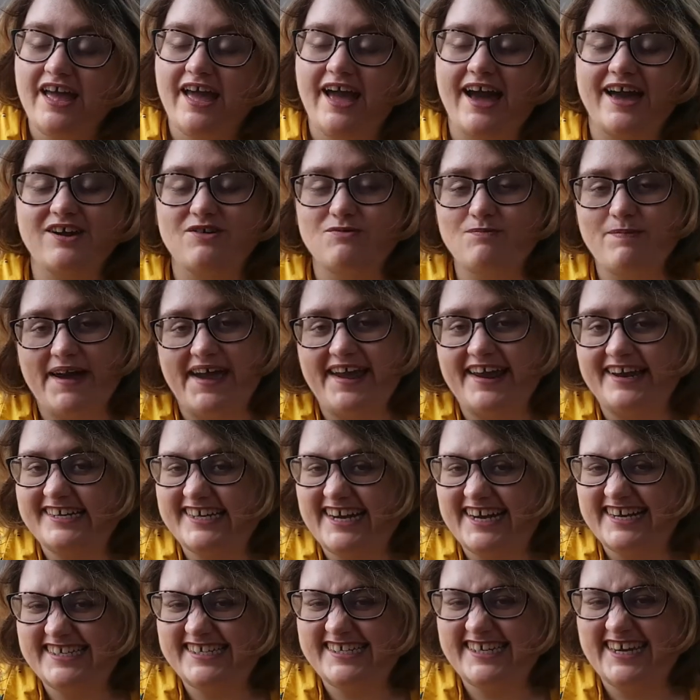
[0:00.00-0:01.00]
and on page
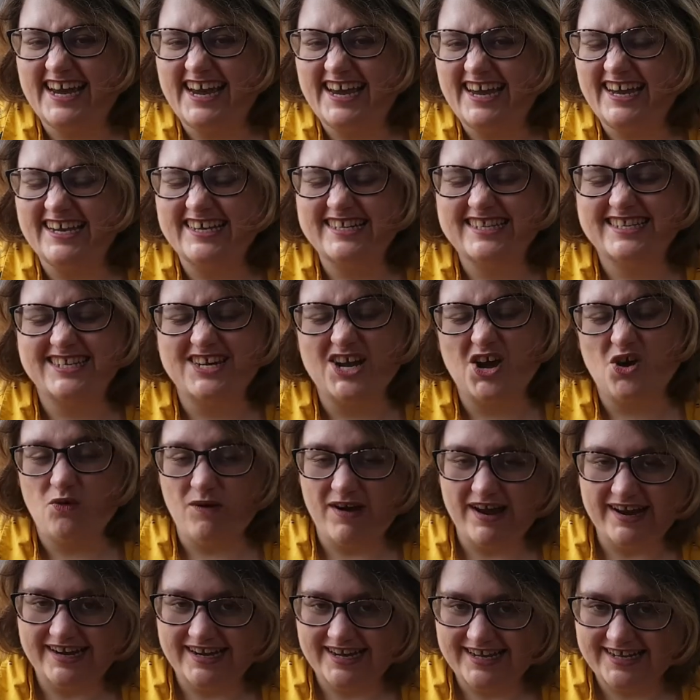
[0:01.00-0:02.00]
88 it's
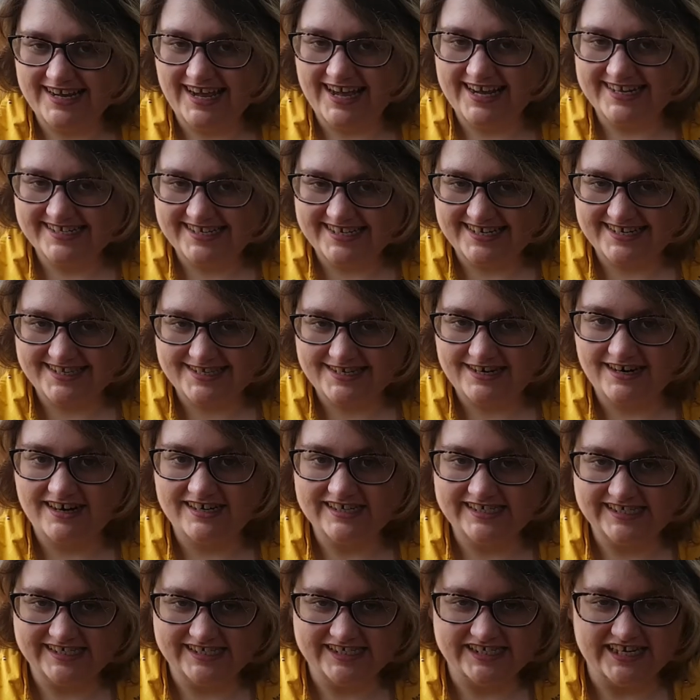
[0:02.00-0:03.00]
nowhere near getting
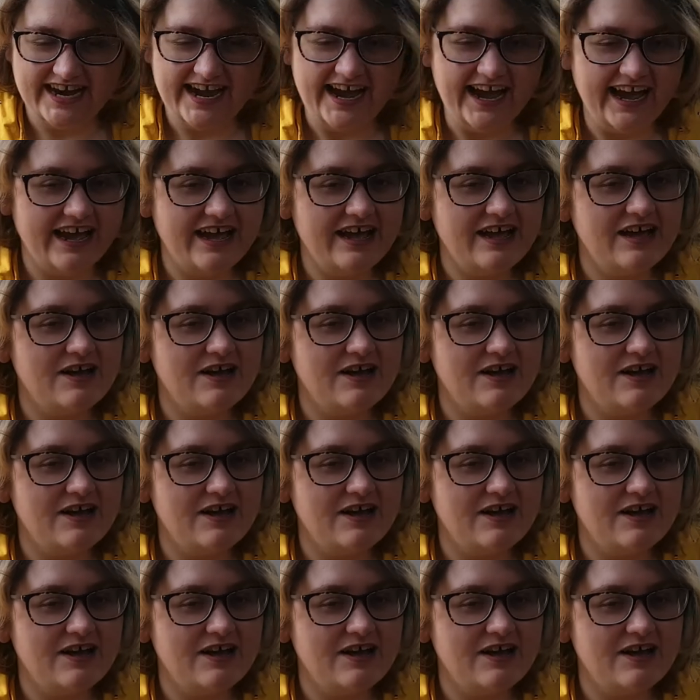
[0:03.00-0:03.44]
started yet,